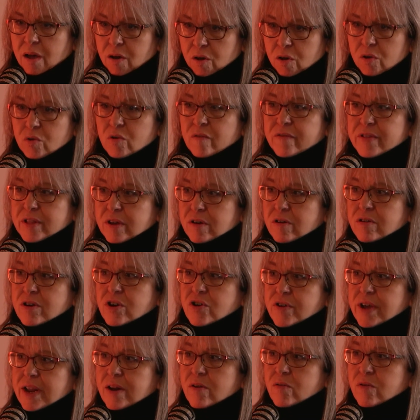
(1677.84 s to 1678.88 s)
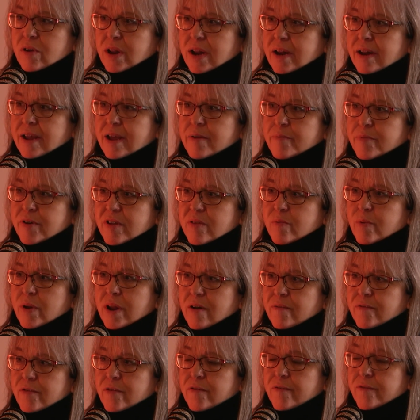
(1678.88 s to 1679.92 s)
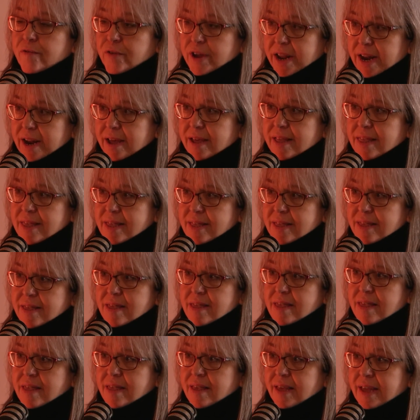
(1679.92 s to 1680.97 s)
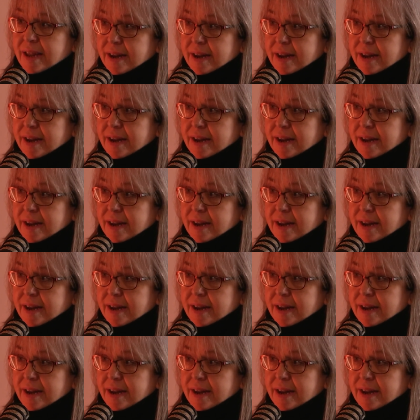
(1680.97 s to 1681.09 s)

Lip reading: All over the country, local libraries will offer free licenses in